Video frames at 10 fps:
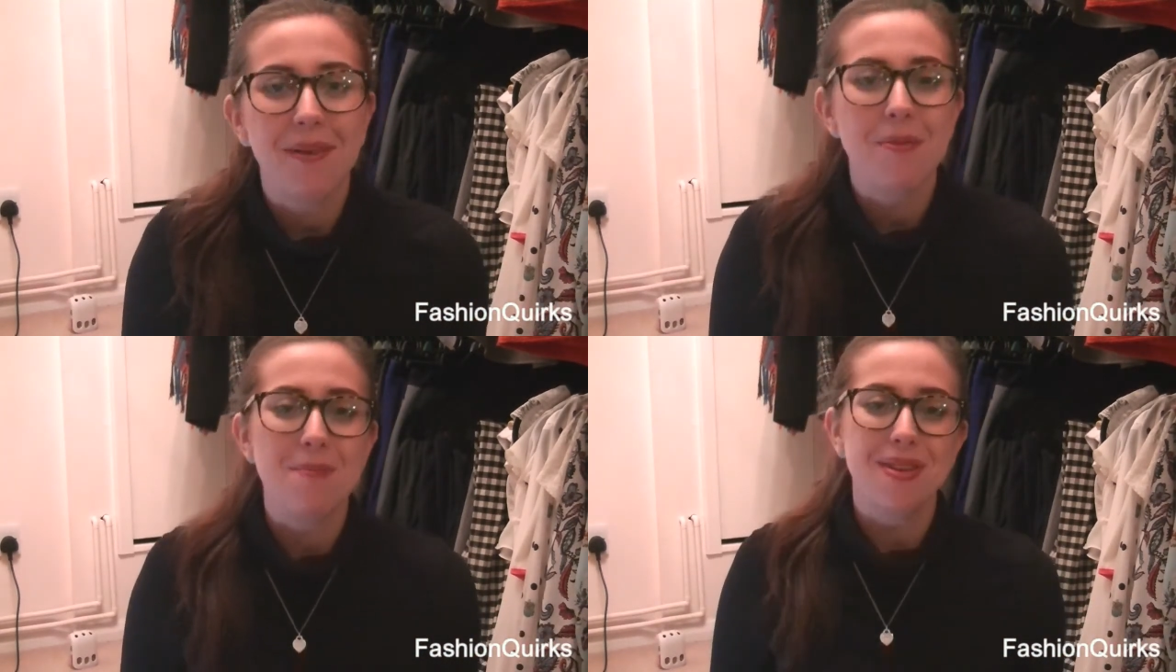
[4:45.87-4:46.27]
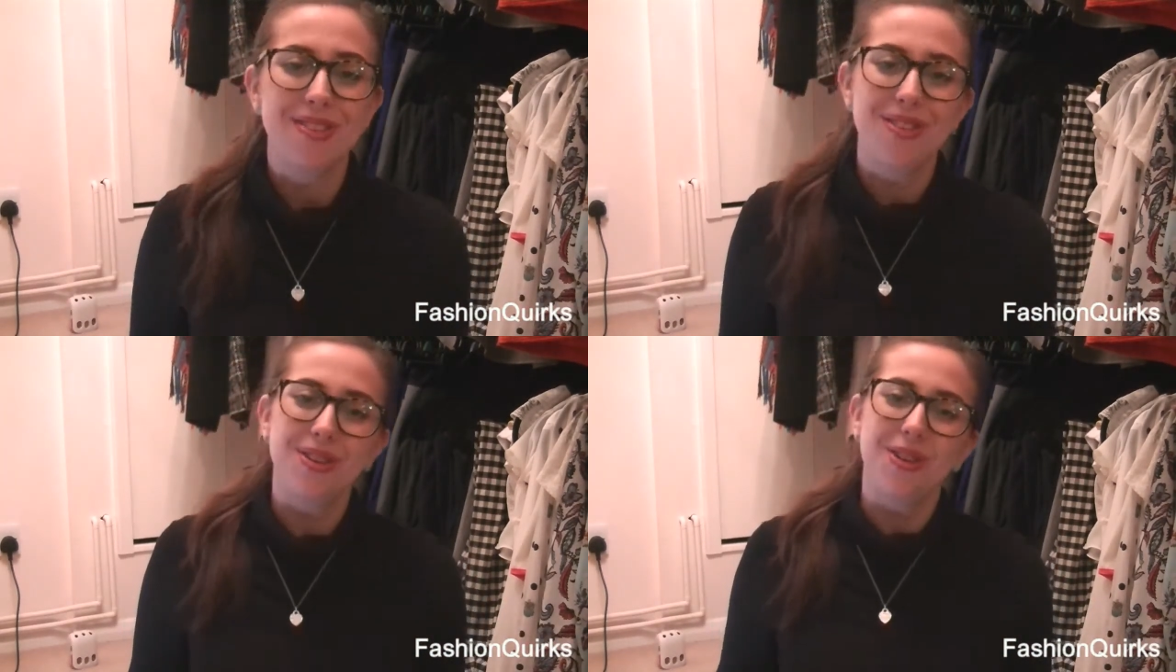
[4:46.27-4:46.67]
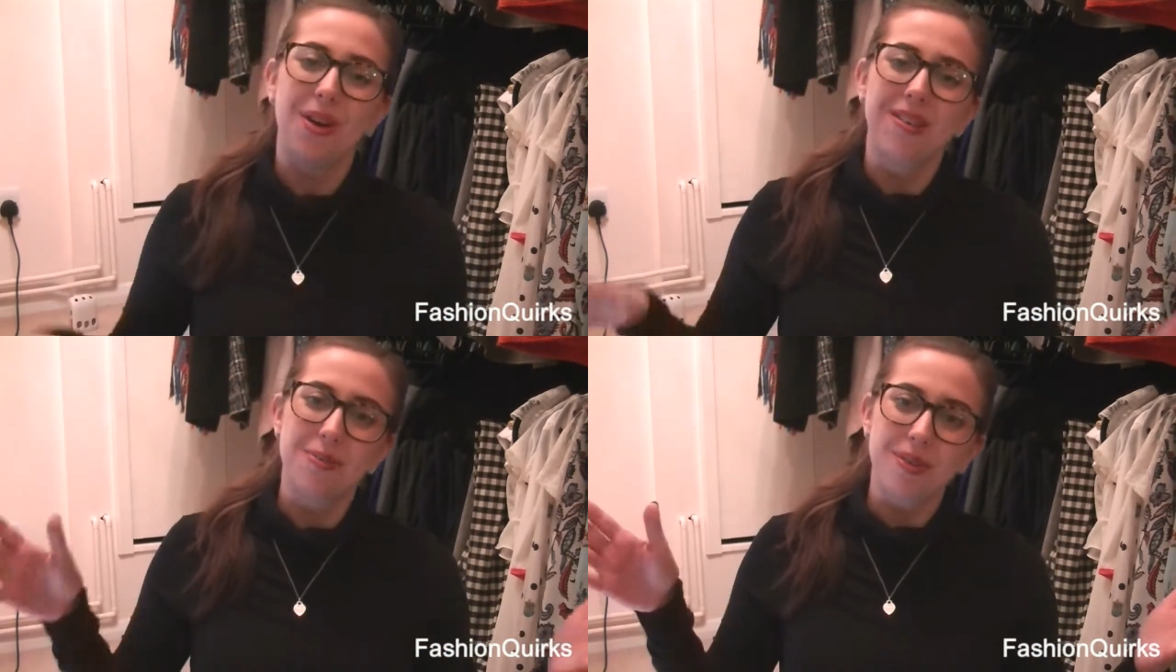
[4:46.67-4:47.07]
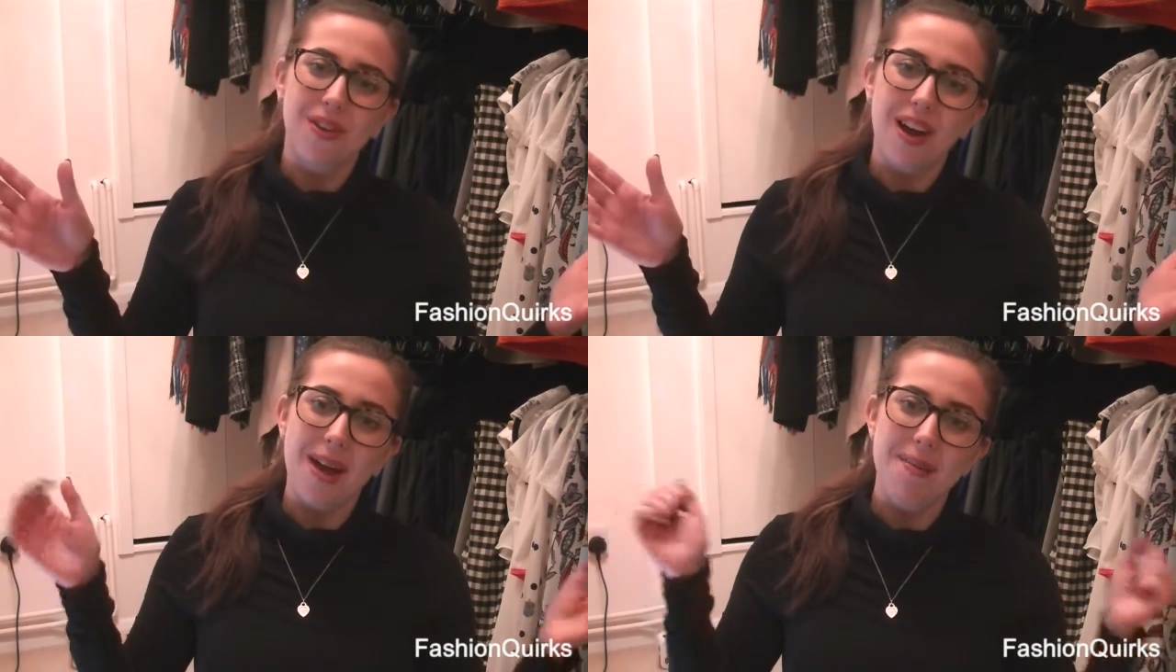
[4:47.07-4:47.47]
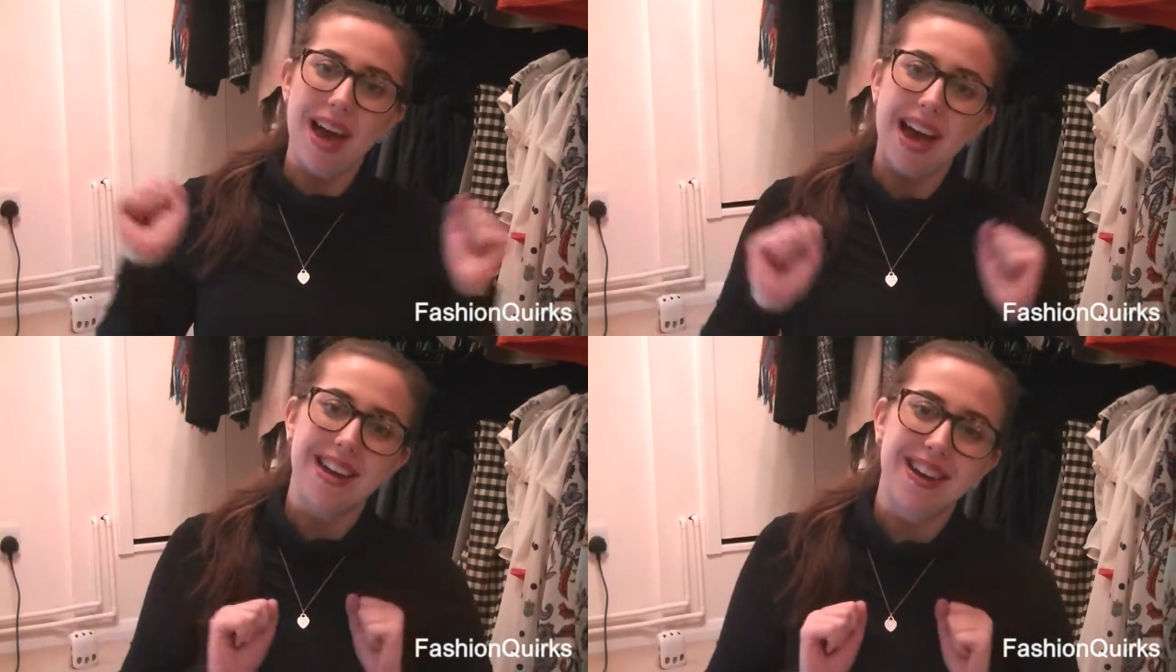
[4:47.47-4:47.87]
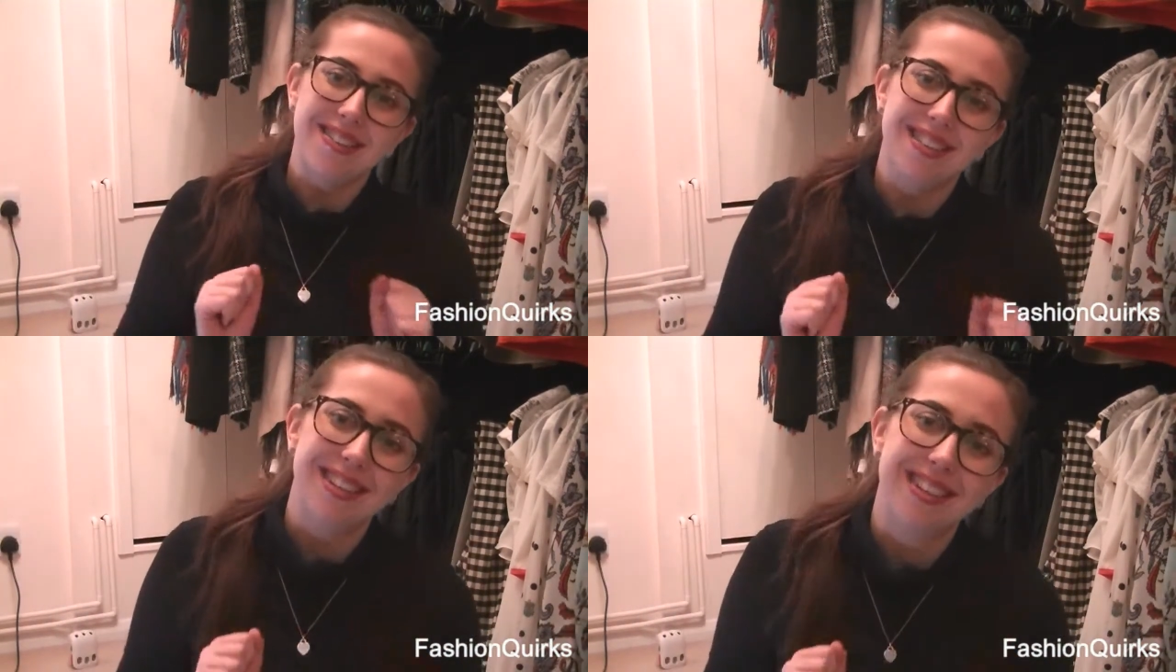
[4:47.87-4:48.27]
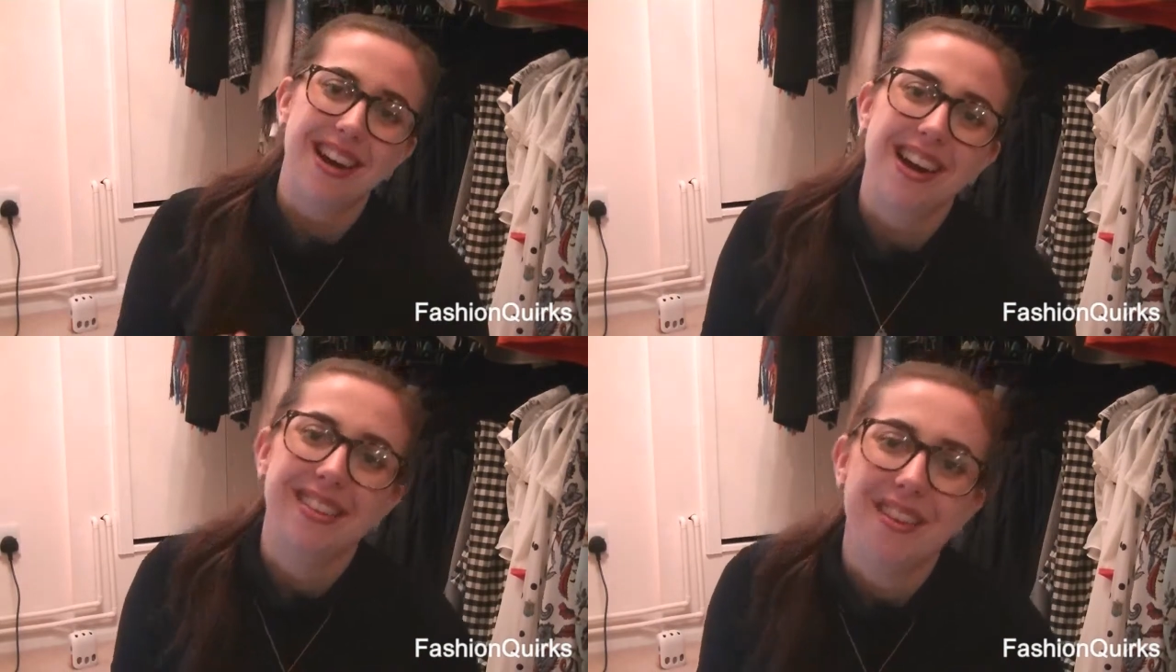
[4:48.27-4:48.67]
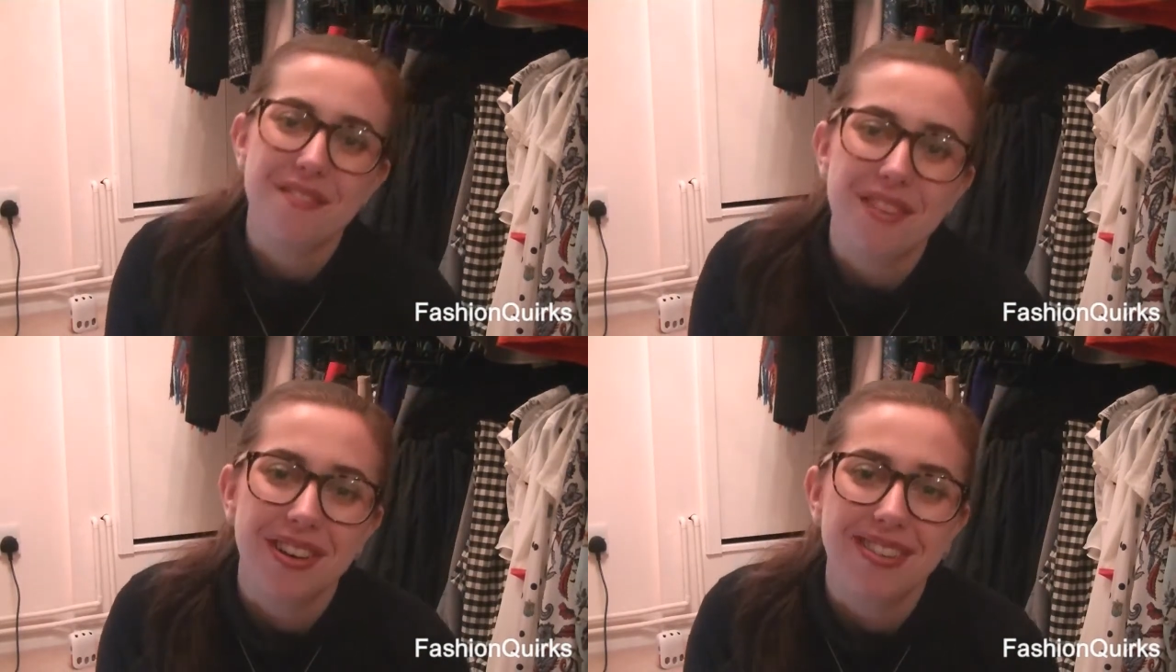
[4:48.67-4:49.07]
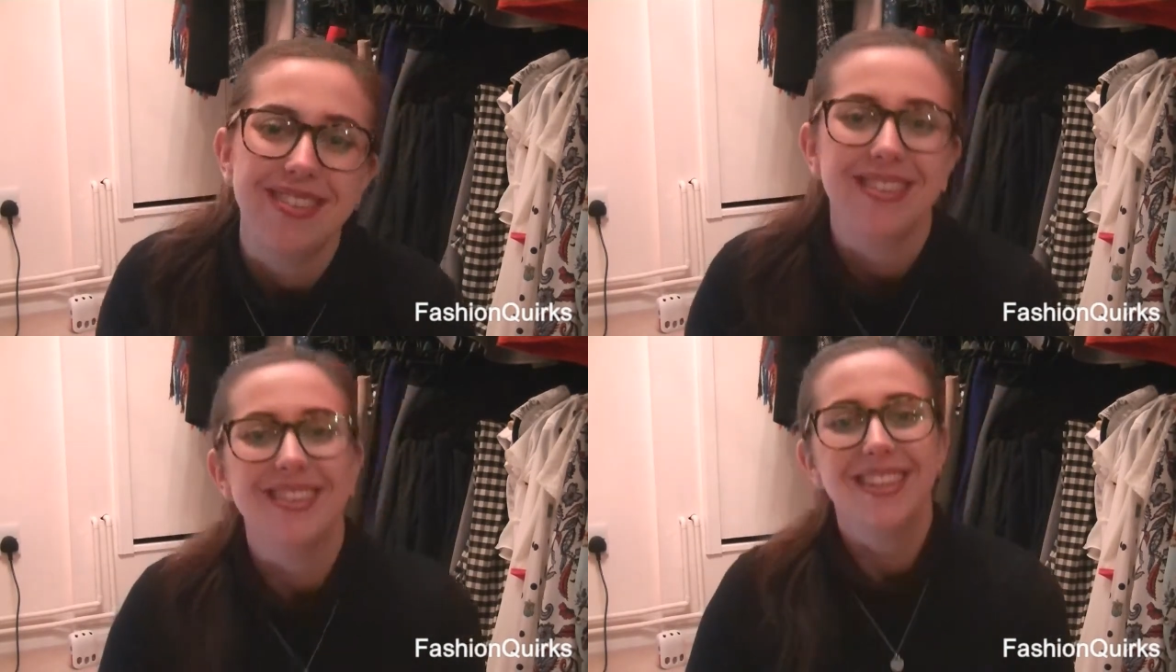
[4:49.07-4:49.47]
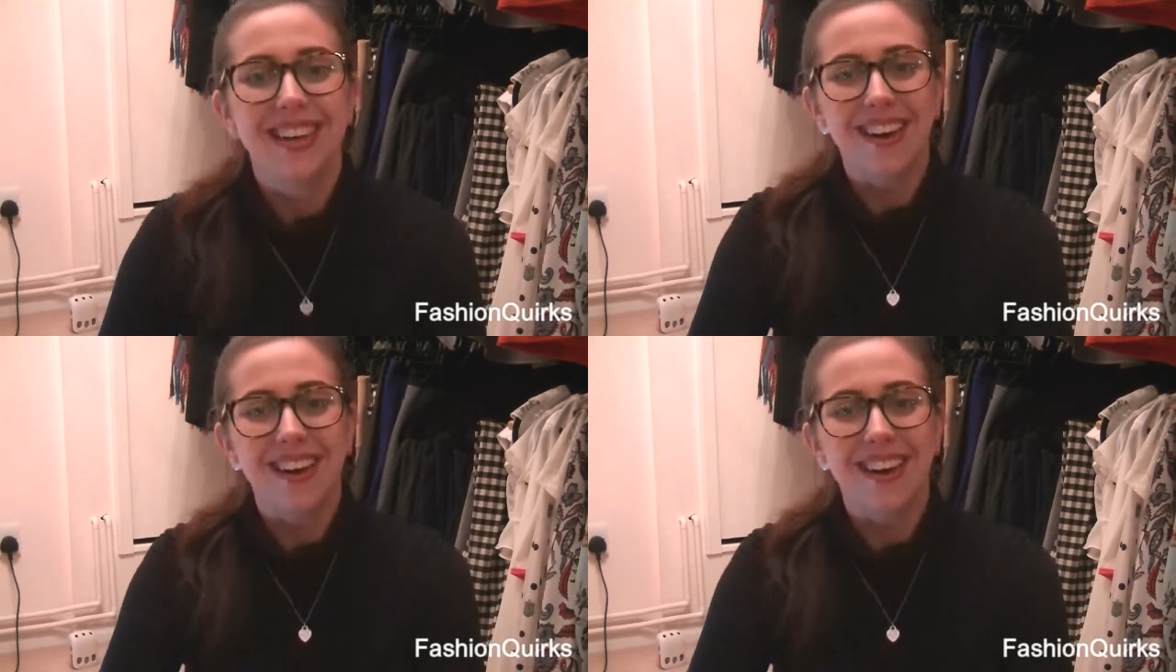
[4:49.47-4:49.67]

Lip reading: Remember to subscribe, and I'll see you guys very soon.